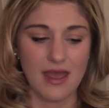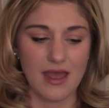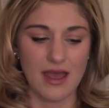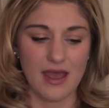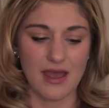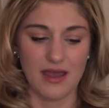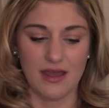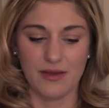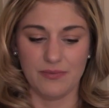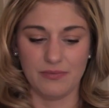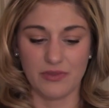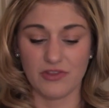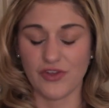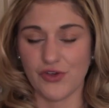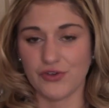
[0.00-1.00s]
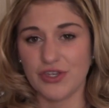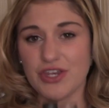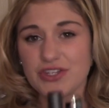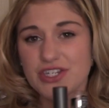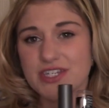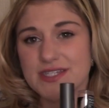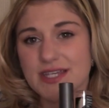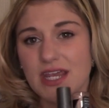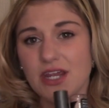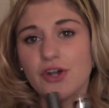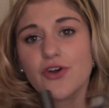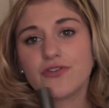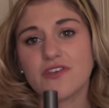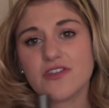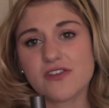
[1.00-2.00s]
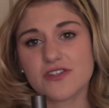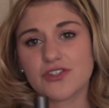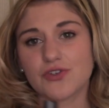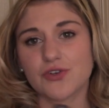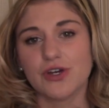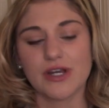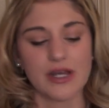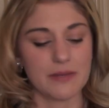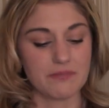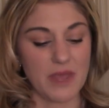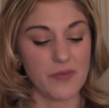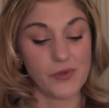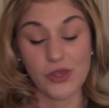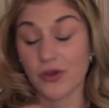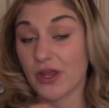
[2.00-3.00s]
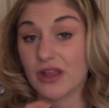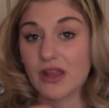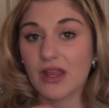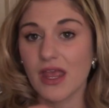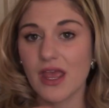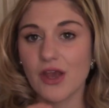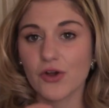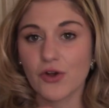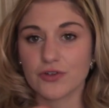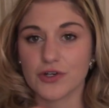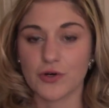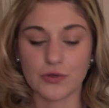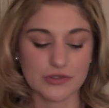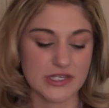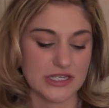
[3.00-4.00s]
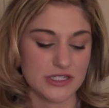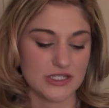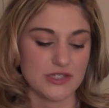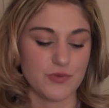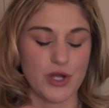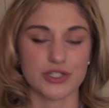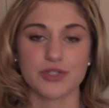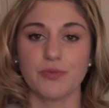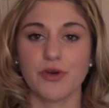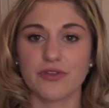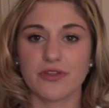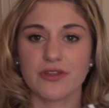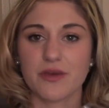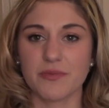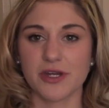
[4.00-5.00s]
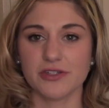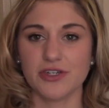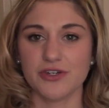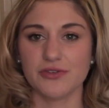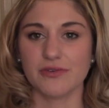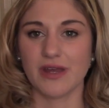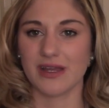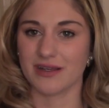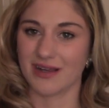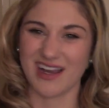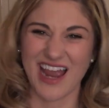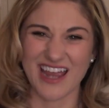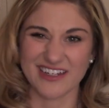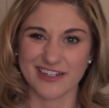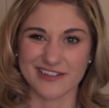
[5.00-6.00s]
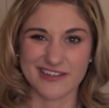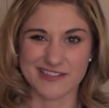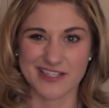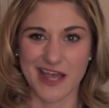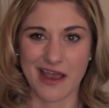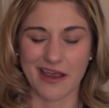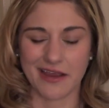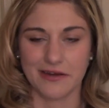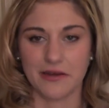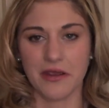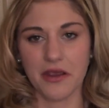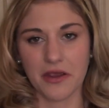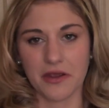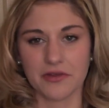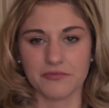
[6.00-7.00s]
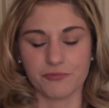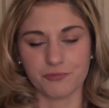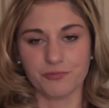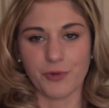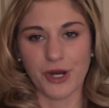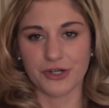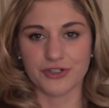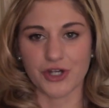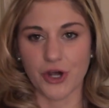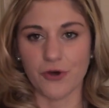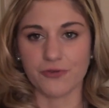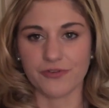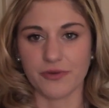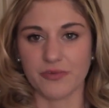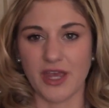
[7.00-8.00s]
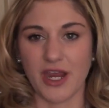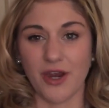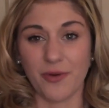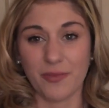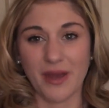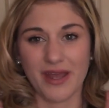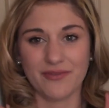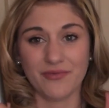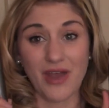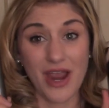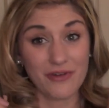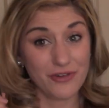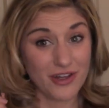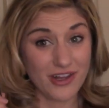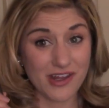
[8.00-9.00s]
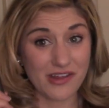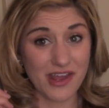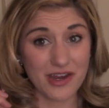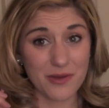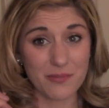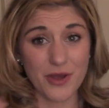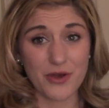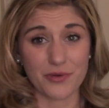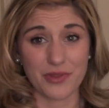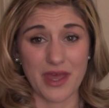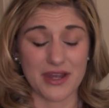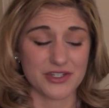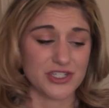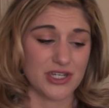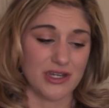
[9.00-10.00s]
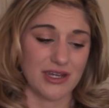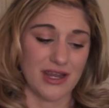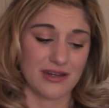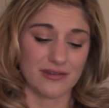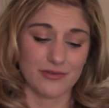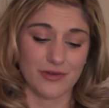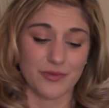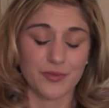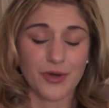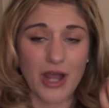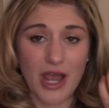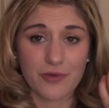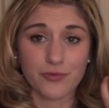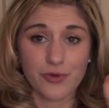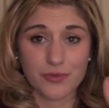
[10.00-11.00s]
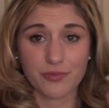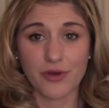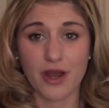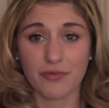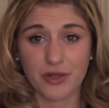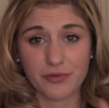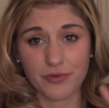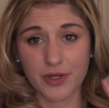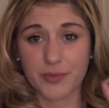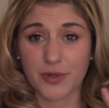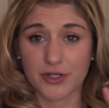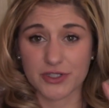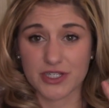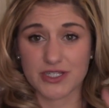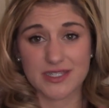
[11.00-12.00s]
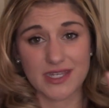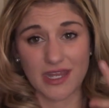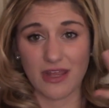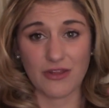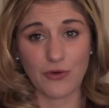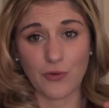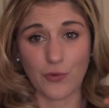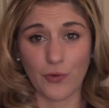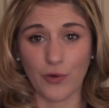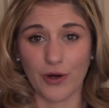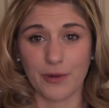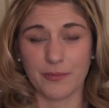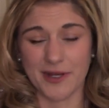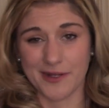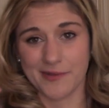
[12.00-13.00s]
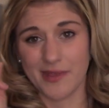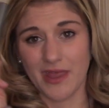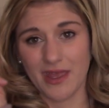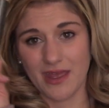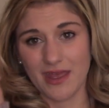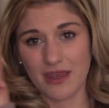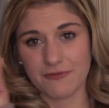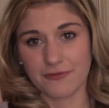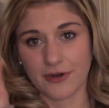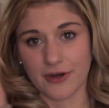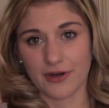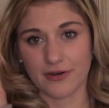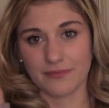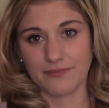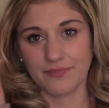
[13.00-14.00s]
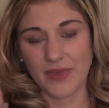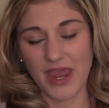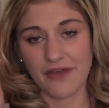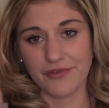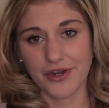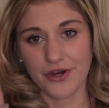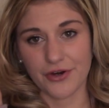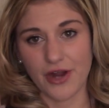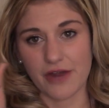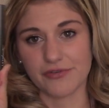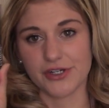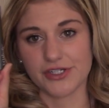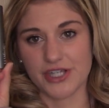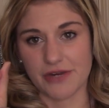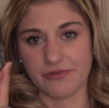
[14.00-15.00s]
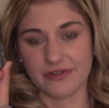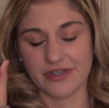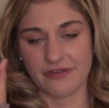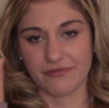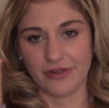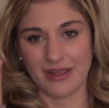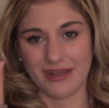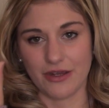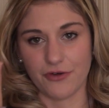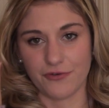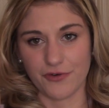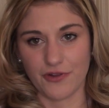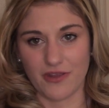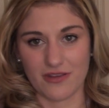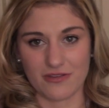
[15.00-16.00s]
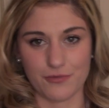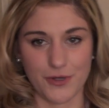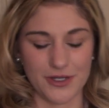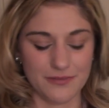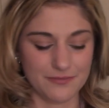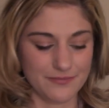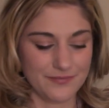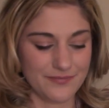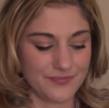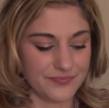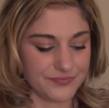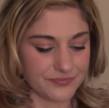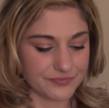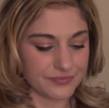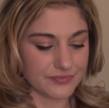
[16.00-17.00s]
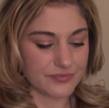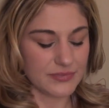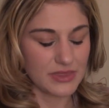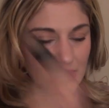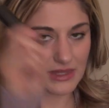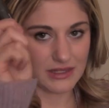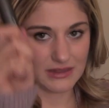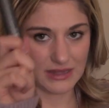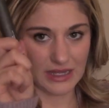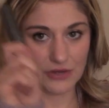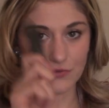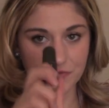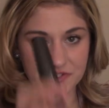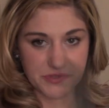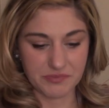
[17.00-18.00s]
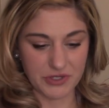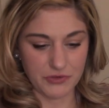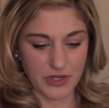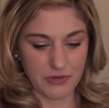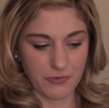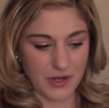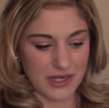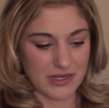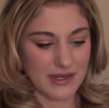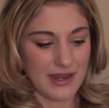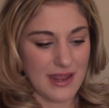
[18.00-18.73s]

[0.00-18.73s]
So you just can go to the store. Maybe you can go to Ulta and swatch both of them on you and kind of decide where to go from there. But I really like them both actually. I would probably repurchase either or, but for heavier coverage I would definitely go for this one, the Ulta Beauty one.